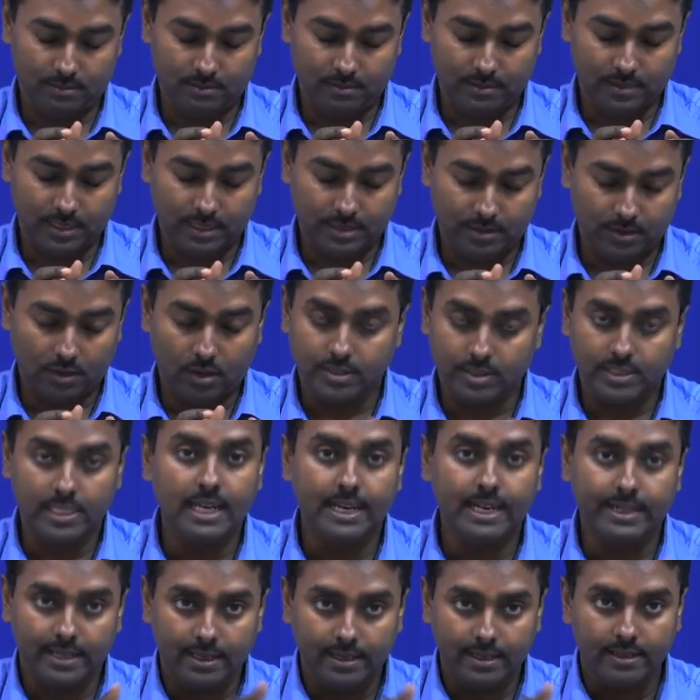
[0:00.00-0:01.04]
that
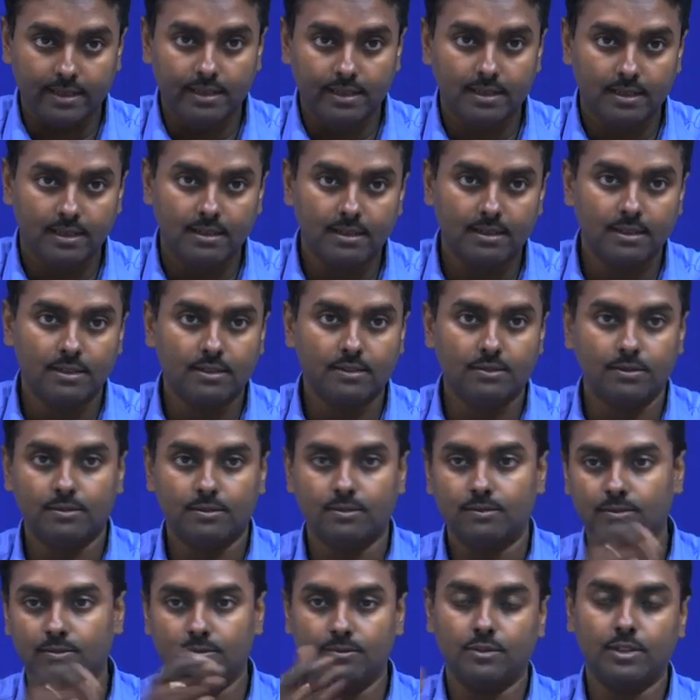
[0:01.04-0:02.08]
oscillator,
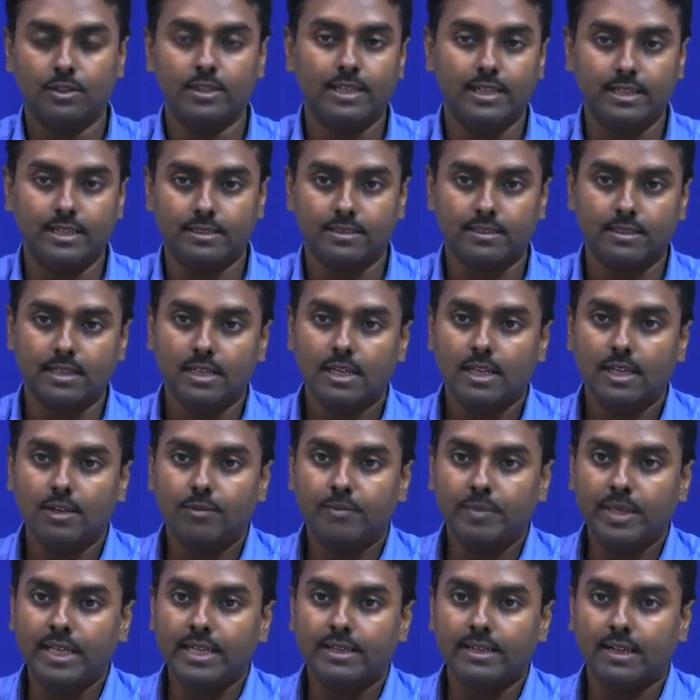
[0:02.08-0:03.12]
whether it is
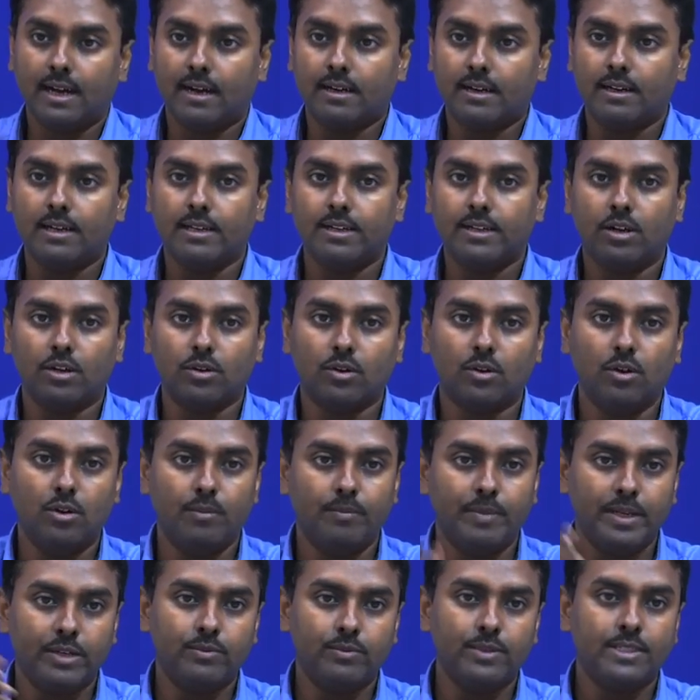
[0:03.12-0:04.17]
be it Hartley or
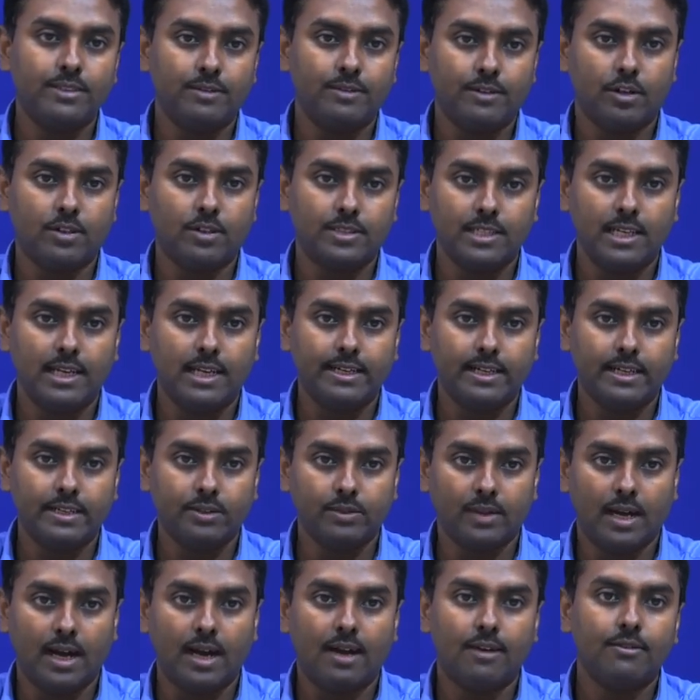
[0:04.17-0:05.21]
Colpit, whichever oscillator
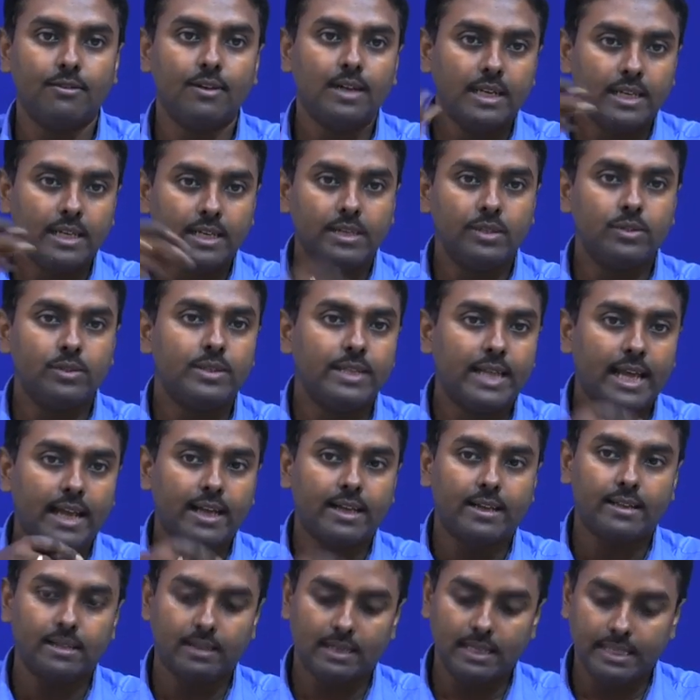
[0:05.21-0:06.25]
you have, you
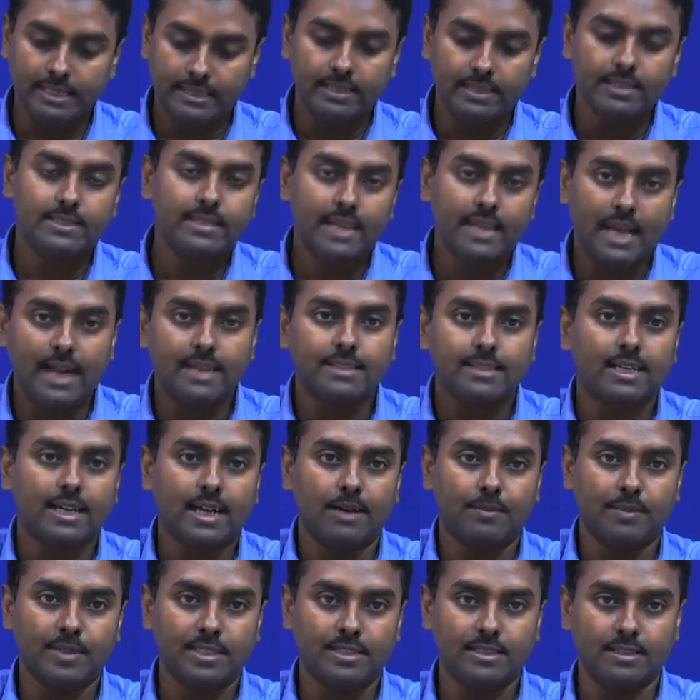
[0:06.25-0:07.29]
take this as a
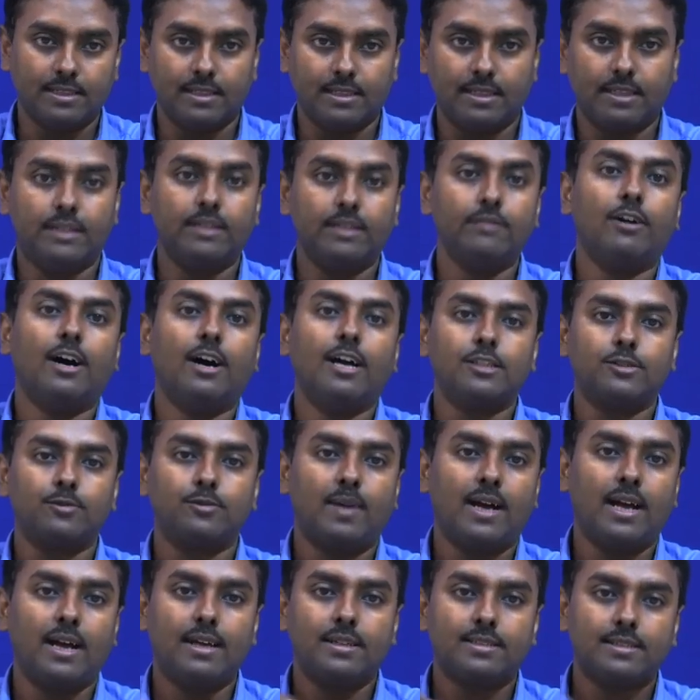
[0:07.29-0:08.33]
capacitor, a reverse
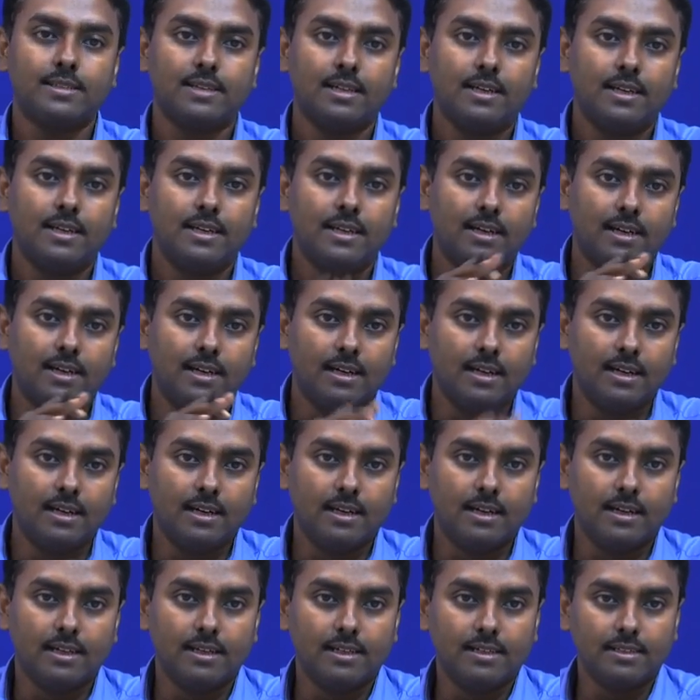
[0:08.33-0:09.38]
bias
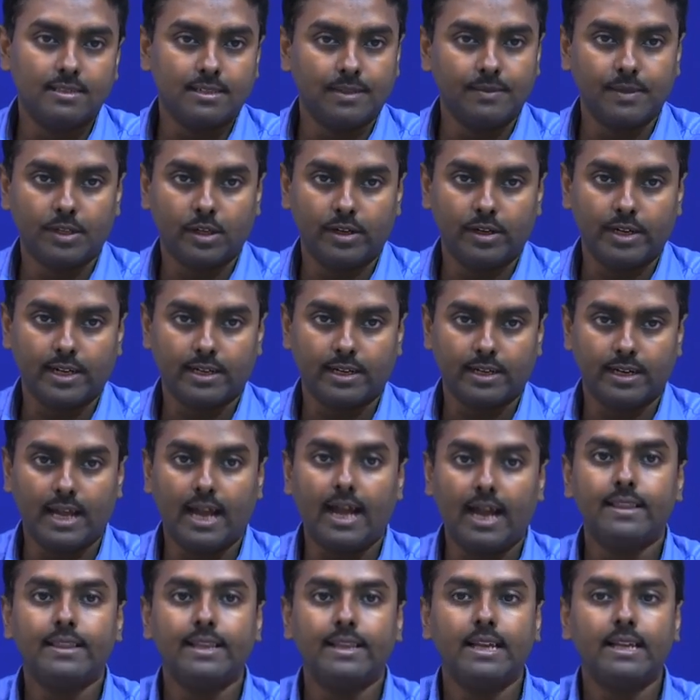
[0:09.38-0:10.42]
semiconductor,
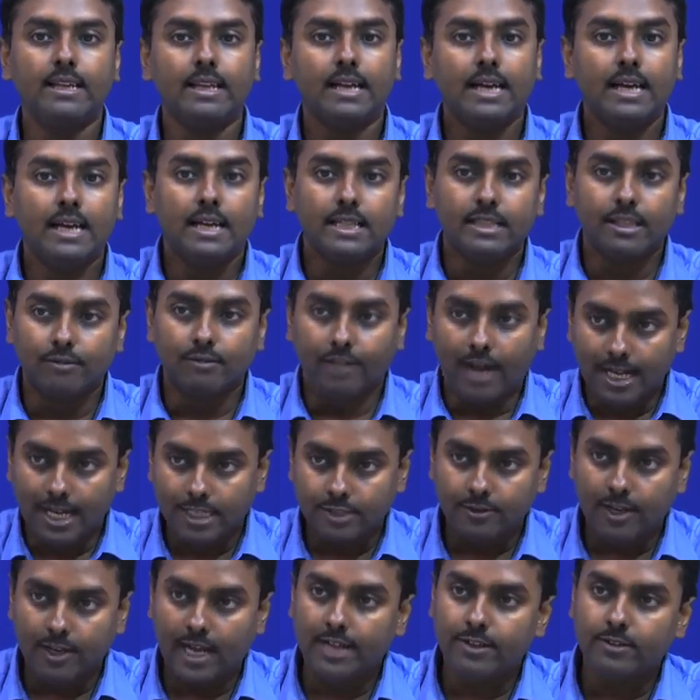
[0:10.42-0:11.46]
and then the
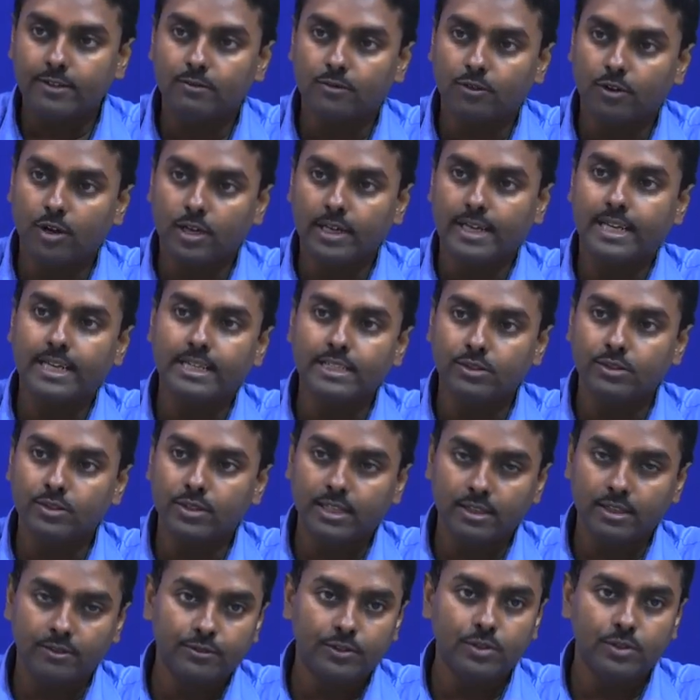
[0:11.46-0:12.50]
bias voltage you
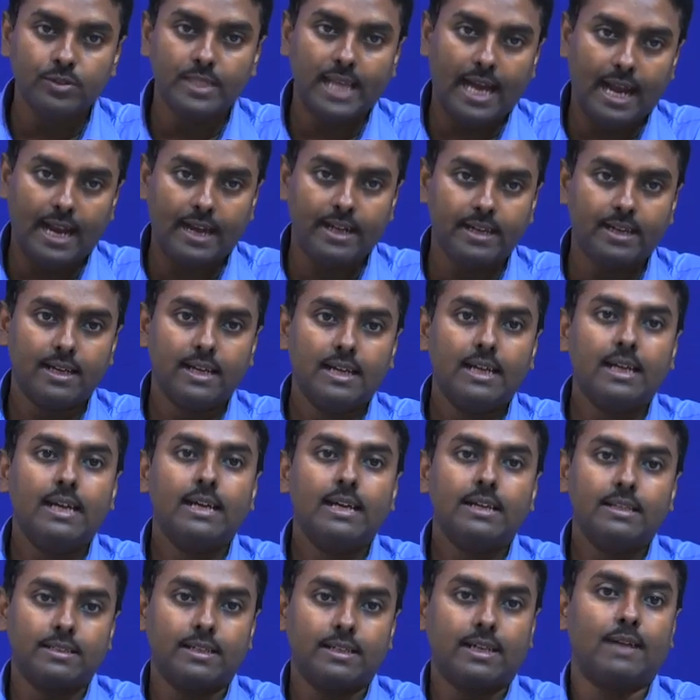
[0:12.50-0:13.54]
give to that,
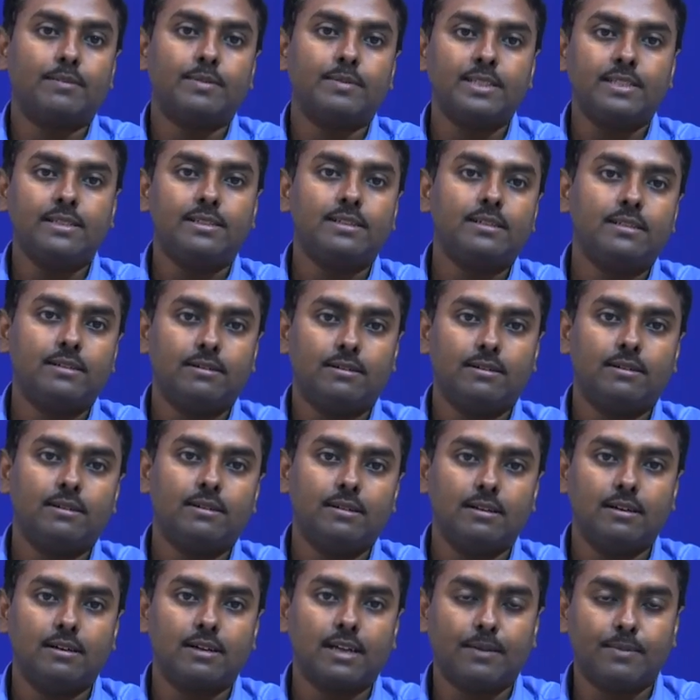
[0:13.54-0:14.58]
the
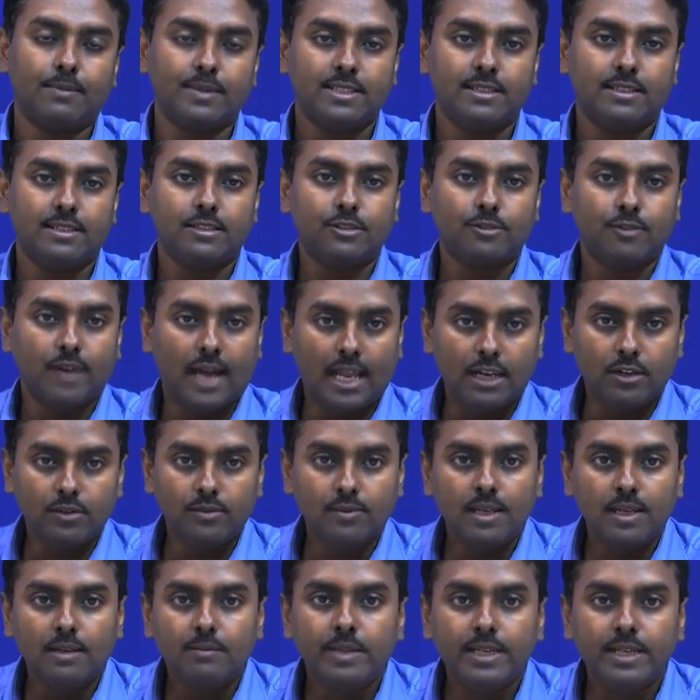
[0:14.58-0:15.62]
capacitance value
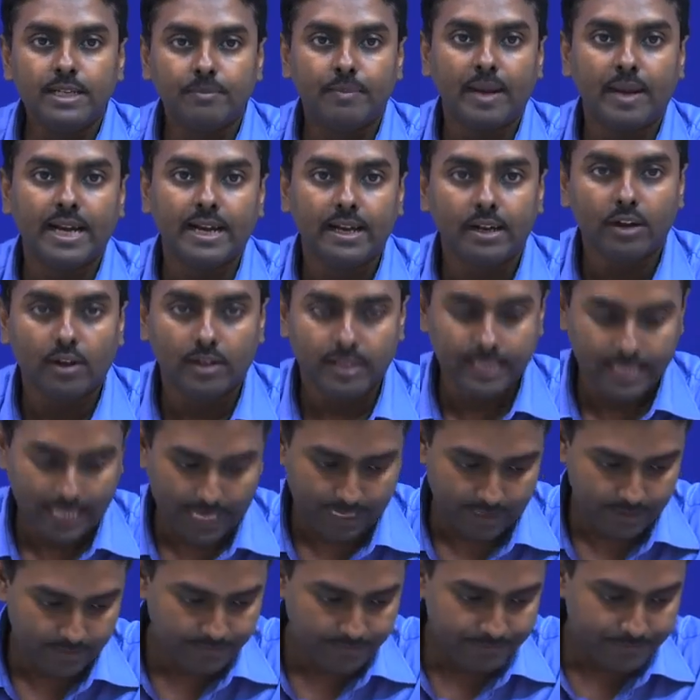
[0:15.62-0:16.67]
will be dependent on
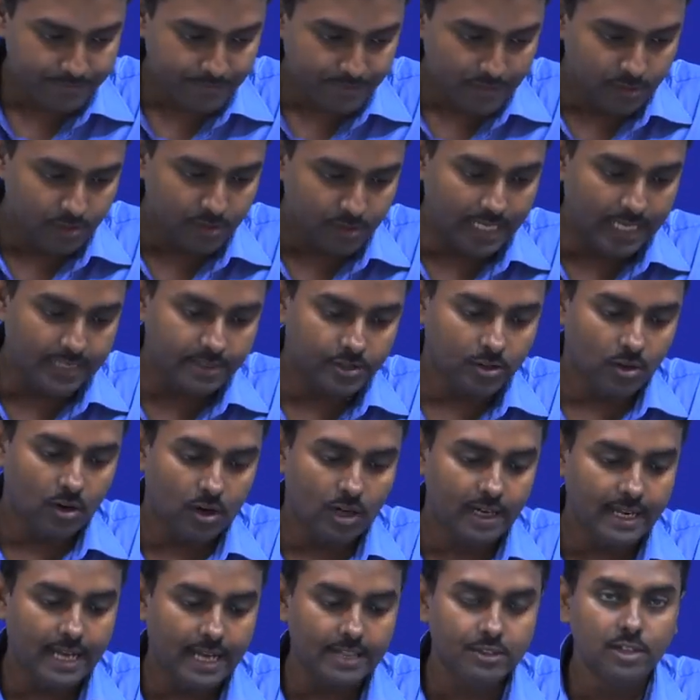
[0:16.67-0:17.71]
that. So, that is
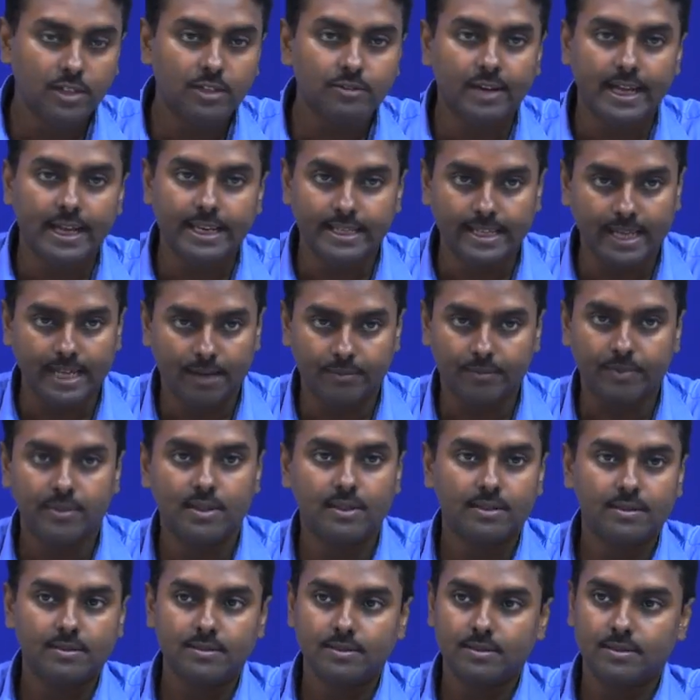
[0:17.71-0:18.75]
called actually varicap.
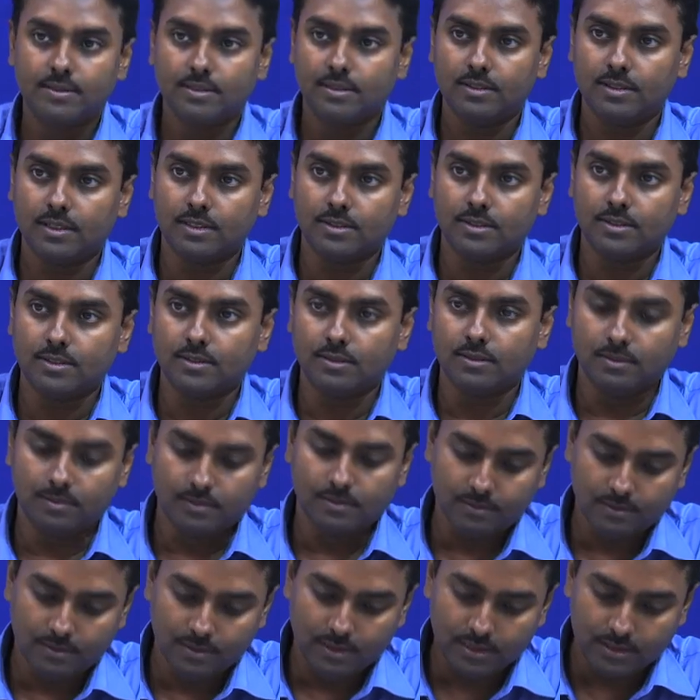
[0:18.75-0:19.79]
Okay. So,
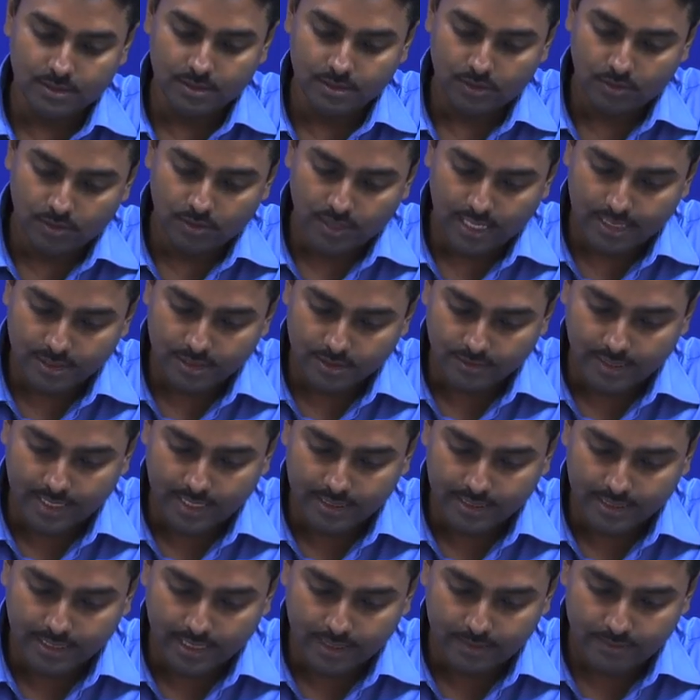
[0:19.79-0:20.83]
it is known as
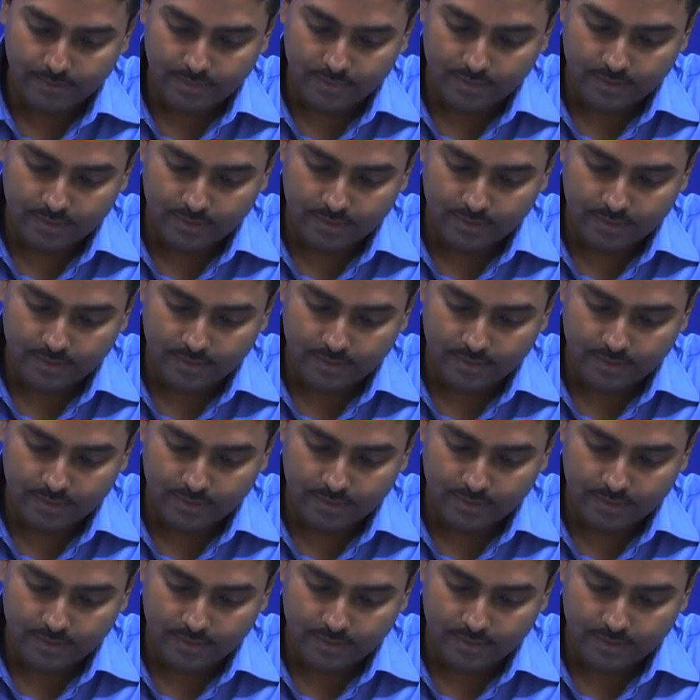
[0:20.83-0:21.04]
varicap